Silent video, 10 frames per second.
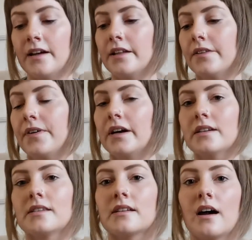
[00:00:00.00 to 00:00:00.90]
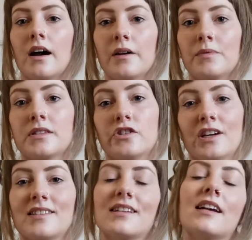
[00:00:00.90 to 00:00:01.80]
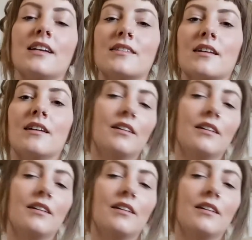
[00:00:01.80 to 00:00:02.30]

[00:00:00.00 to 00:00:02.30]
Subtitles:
The first I would suggest is